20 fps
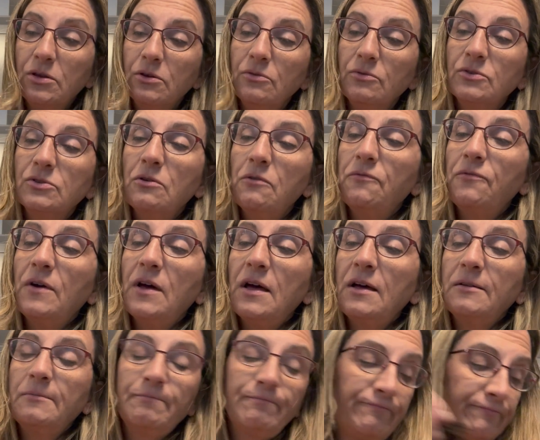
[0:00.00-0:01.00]
two so
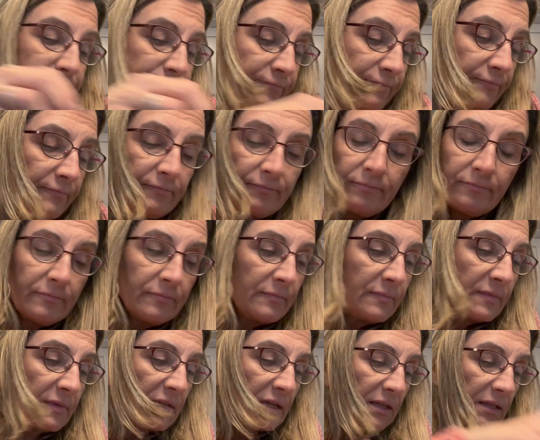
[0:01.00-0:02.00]
far?
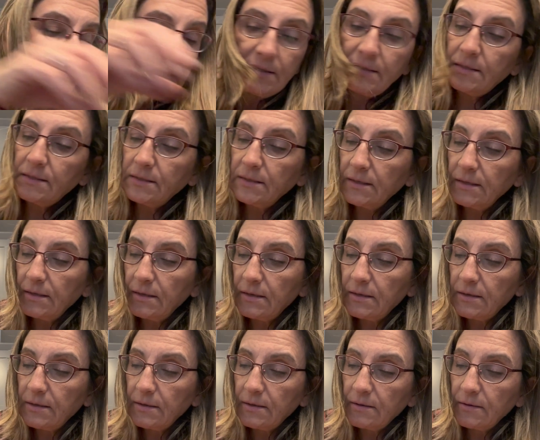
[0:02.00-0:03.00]
Let's see.
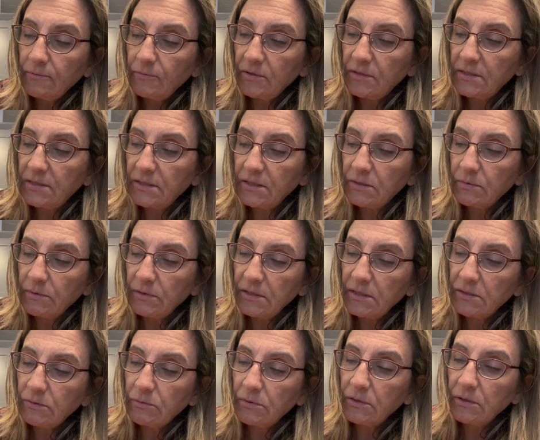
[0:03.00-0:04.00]
What's this one?
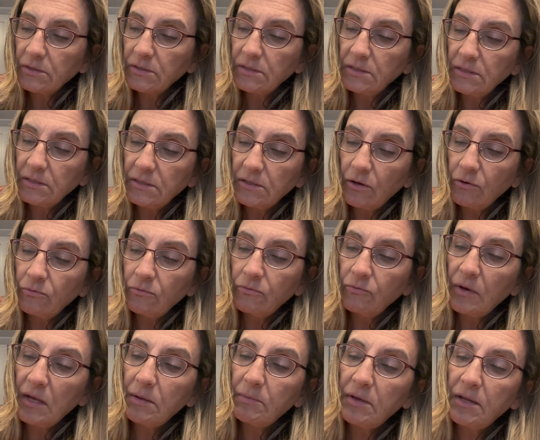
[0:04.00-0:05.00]
This one looks decent. Oh,
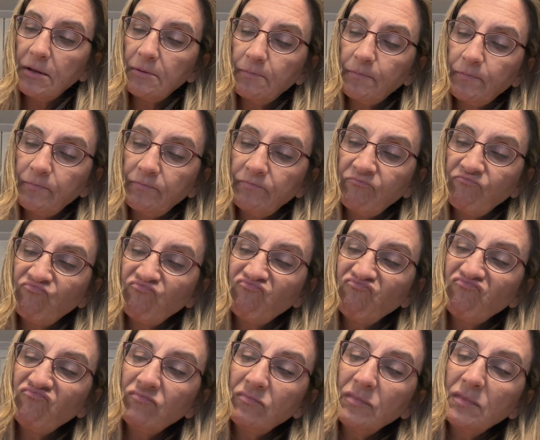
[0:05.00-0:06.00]
wait a minute.
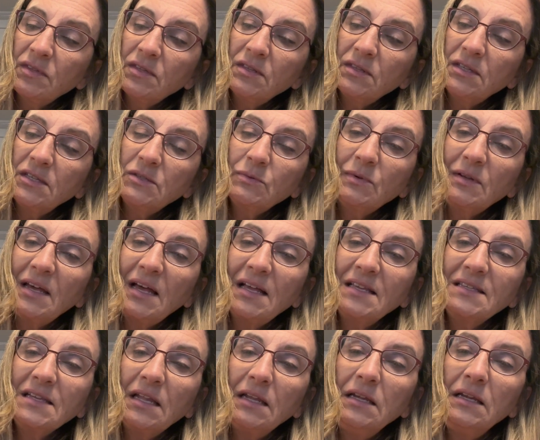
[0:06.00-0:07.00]
This one
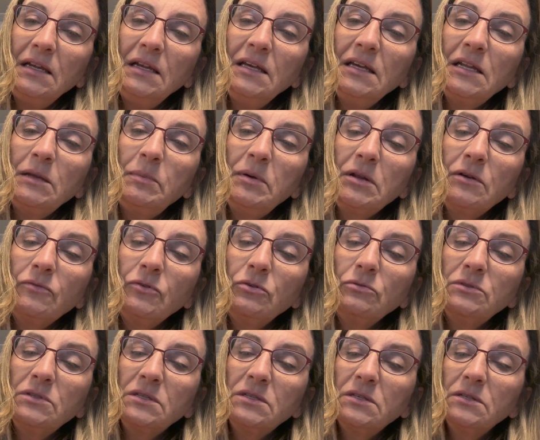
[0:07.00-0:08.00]
has a little bit of
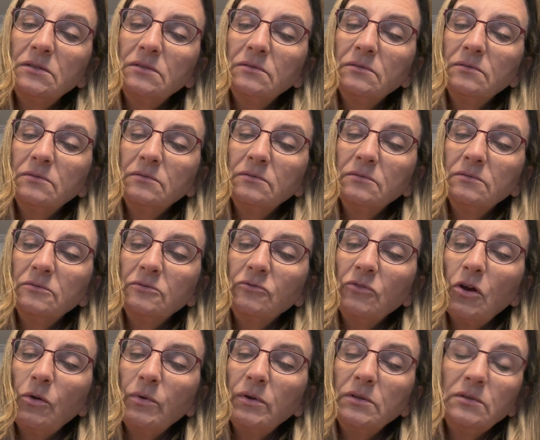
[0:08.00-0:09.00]
roots
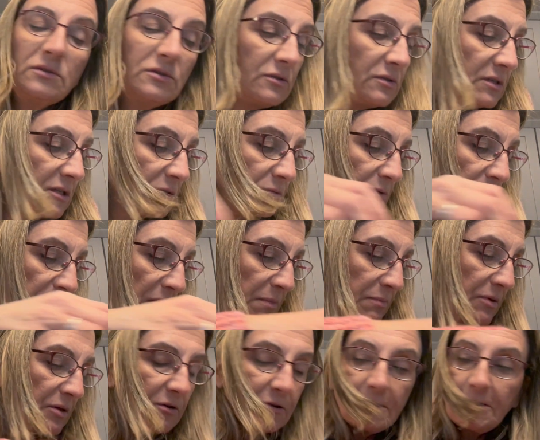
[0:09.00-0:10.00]
growing, so this one might
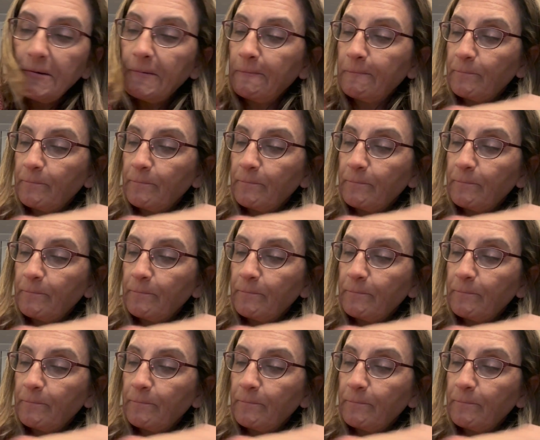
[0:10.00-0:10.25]
be good.